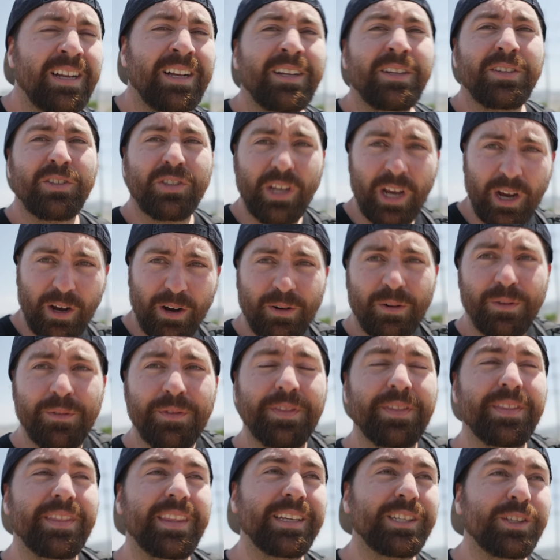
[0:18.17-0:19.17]
So
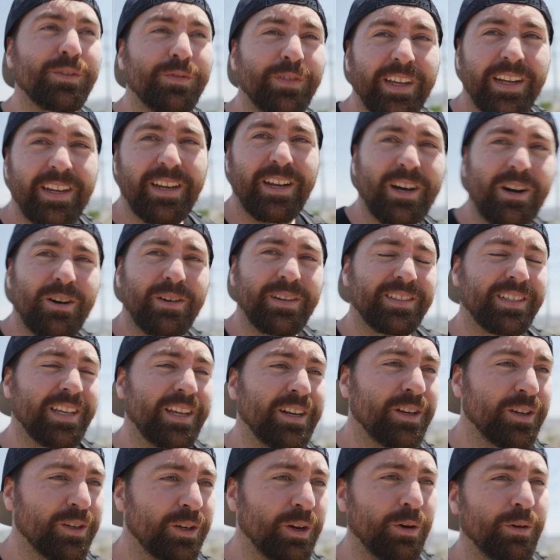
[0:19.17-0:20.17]
this video is
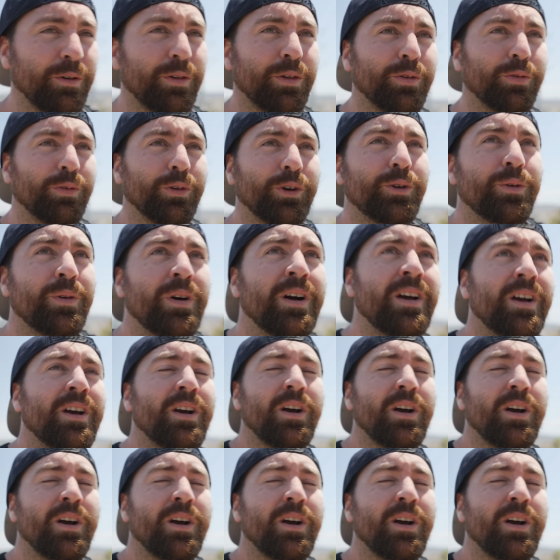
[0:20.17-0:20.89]
gonna go through